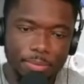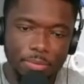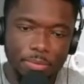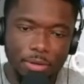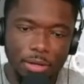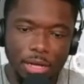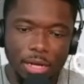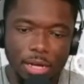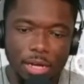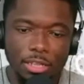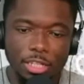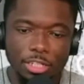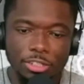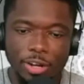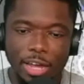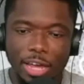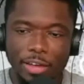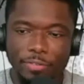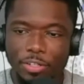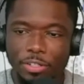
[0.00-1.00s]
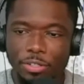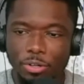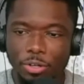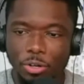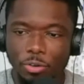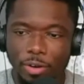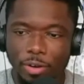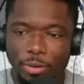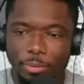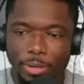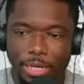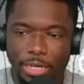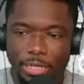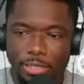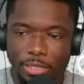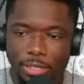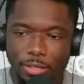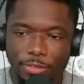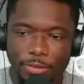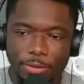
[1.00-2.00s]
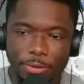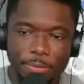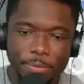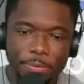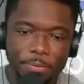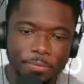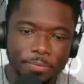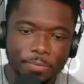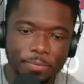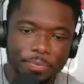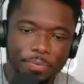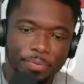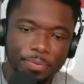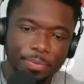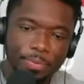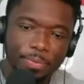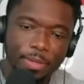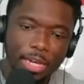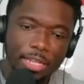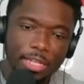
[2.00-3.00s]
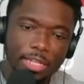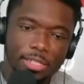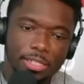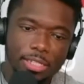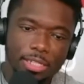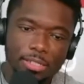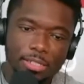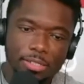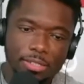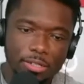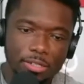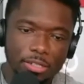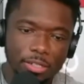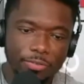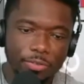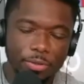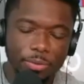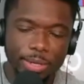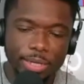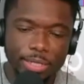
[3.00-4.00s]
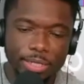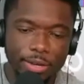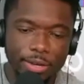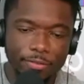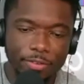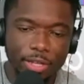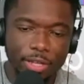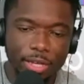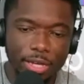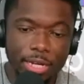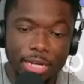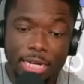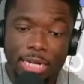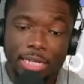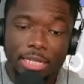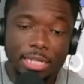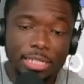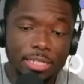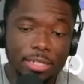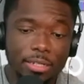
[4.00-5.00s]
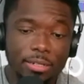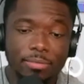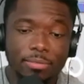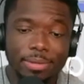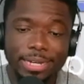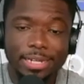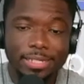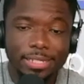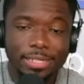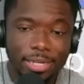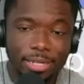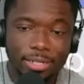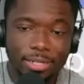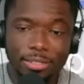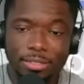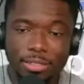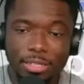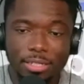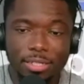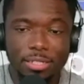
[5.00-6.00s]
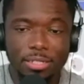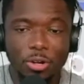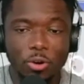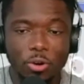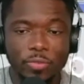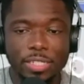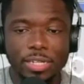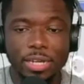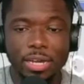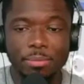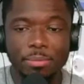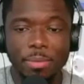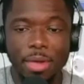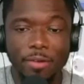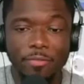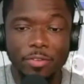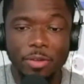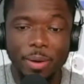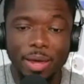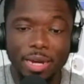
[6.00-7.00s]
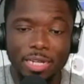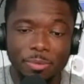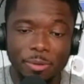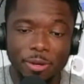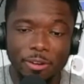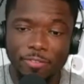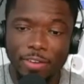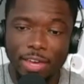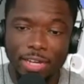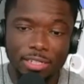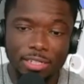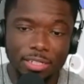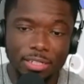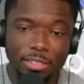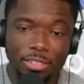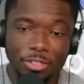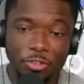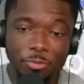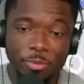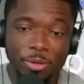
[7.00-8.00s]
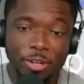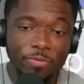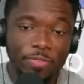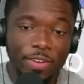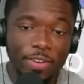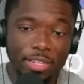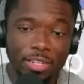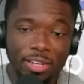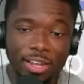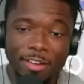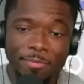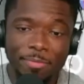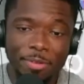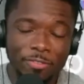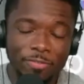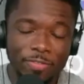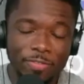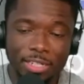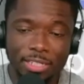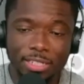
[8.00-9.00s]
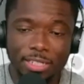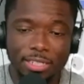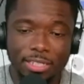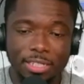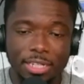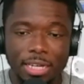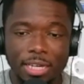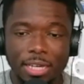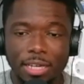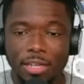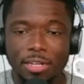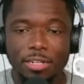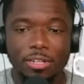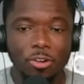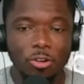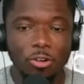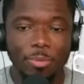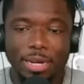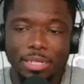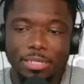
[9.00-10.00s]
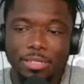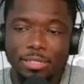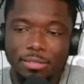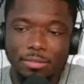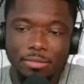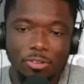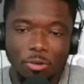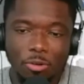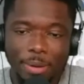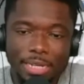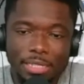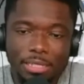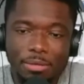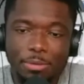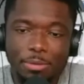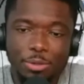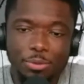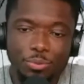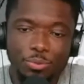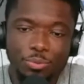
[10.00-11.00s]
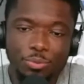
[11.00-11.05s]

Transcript: Uh, the draft is on November 18th, and then the season starts a few okay. weeks after that. Listen, like I said, this is COVID time. Everybody's been affected. You've been affected. I've been affected. Nobody's nobody's immune.